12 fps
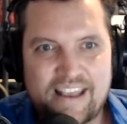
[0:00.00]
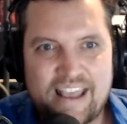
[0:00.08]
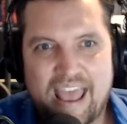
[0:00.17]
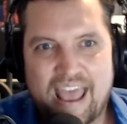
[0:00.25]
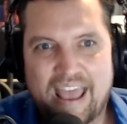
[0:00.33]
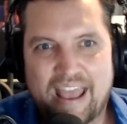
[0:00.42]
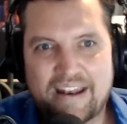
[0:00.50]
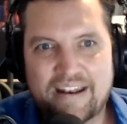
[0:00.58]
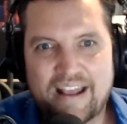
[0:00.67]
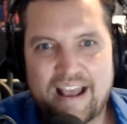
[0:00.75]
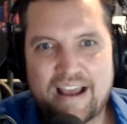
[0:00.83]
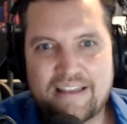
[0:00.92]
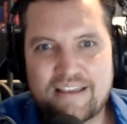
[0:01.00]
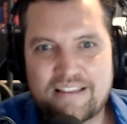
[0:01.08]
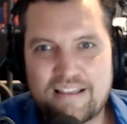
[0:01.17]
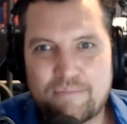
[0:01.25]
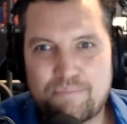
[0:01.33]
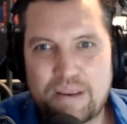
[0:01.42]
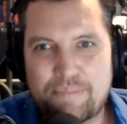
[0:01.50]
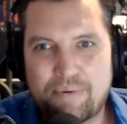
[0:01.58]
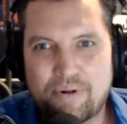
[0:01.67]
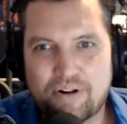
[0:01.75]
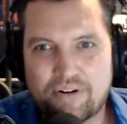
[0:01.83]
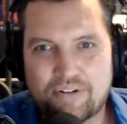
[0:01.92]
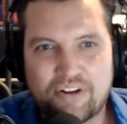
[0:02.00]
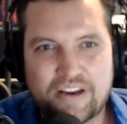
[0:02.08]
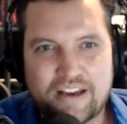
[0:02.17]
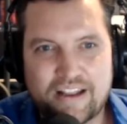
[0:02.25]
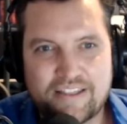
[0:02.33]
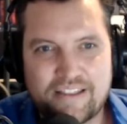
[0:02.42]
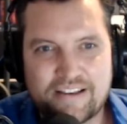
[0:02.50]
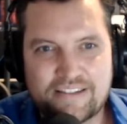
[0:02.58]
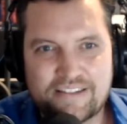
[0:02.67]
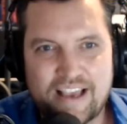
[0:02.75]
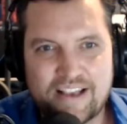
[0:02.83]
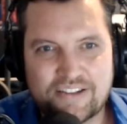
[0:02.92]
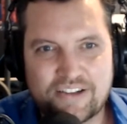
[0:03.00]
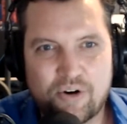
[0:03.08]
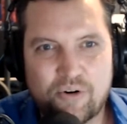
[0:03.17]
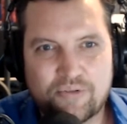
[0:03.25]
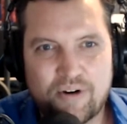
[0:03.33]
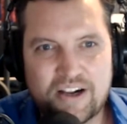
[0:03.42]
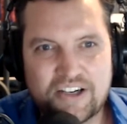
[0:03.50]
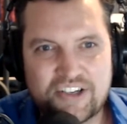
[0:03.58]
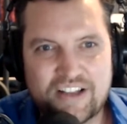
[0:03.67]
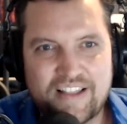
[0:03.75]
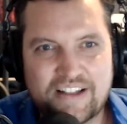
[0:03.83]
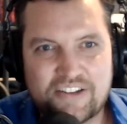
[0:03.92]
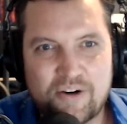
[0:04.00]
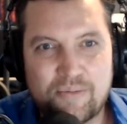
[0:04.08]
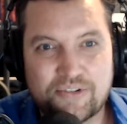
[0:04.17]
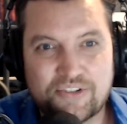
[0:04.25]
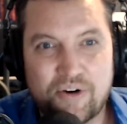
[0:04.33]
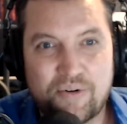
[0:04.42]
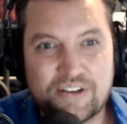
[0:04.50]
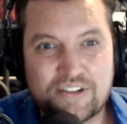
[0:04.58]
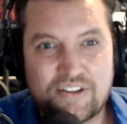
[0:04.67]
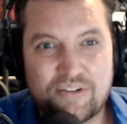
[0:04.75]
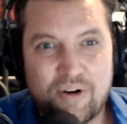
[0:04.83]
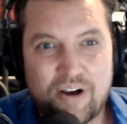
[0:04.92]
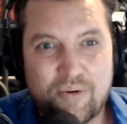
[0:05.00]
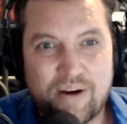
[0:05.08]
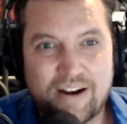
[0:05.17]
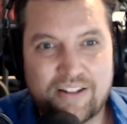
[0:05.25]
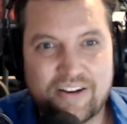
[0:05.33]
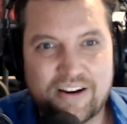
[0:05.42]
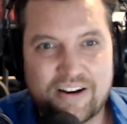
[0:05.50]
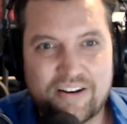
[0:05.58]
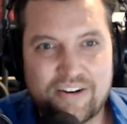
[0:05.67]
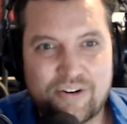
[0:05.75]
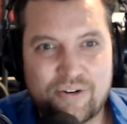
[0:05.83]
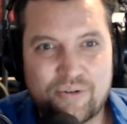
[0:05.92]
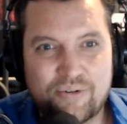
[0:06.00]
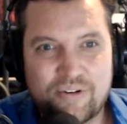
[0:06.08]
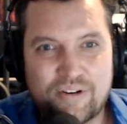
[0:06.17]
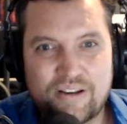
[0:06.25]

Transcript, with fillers: And I think that people are looking at this as a gold rush, and that's almost always the wrong way to look at a new...